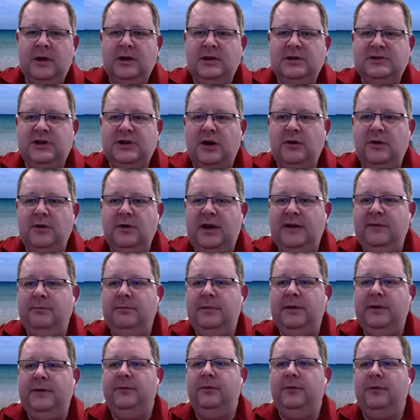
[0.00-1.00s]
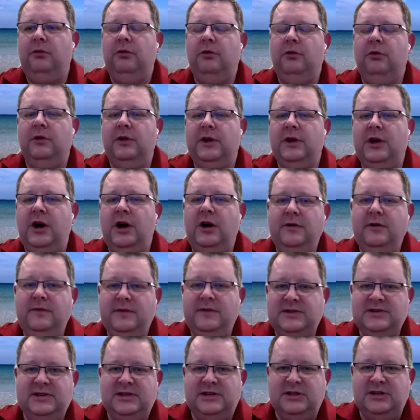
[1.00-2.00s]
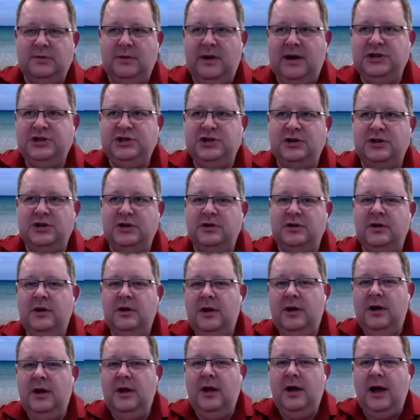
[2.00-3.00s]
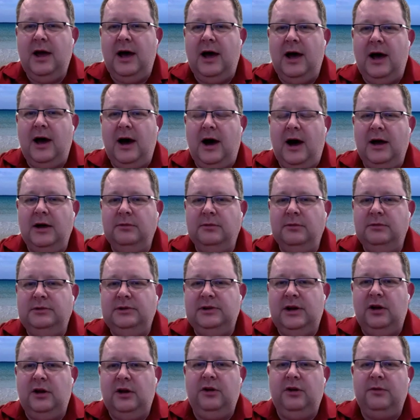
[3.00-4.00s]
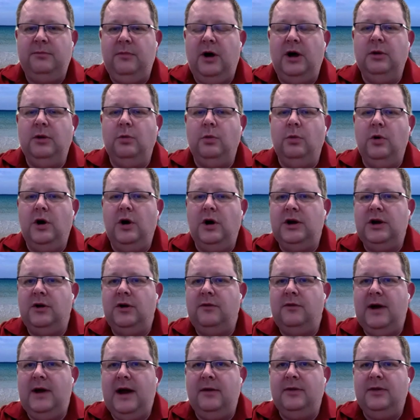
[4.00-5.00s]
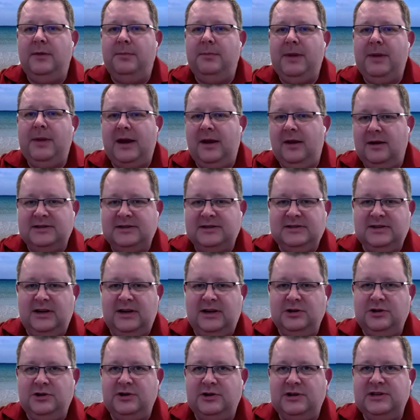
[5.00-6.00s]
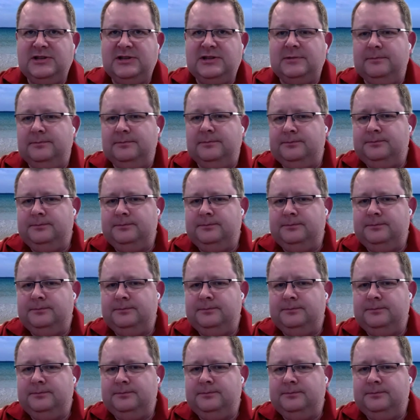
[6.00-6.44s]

So even before all the COVID situation, I did a lot of my work around the Benelux countries.